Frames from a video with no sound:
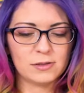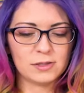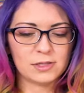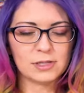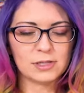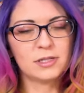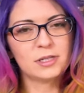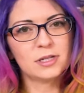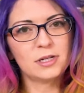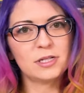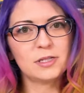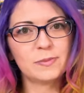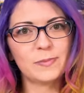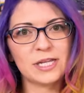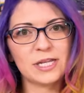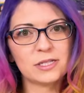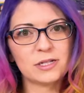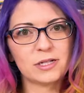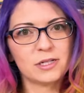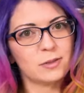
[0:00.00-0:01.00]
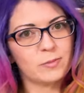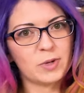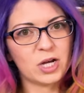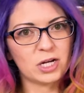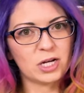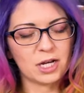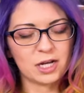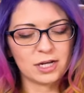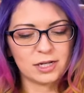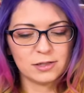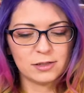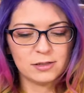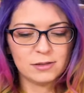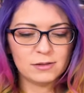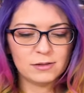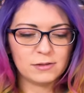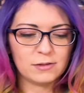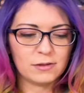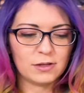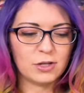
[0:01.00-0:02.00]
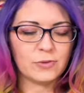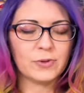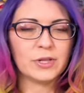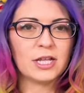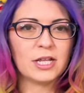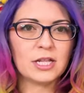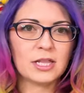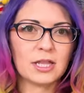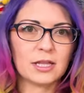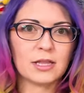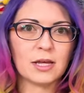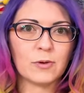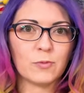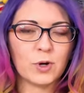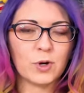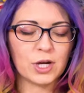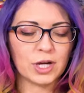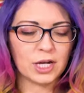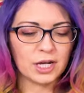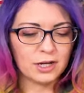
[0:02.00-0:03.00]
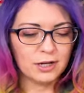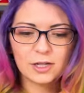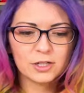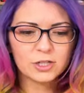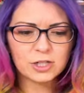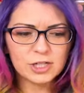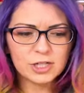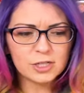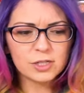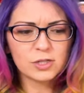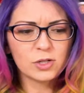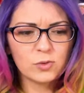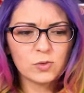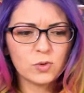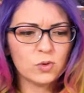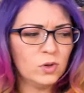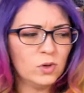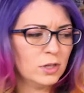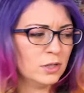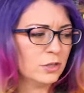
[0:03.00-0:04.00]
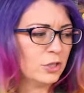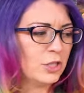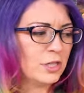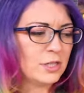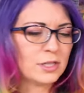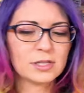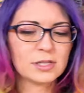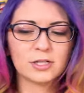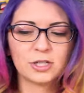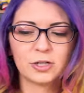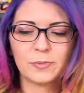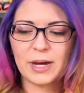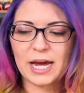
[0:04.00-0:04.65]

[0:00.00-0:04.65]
Since it is based on the manga, you would think that they would, because she's so cool. She's such a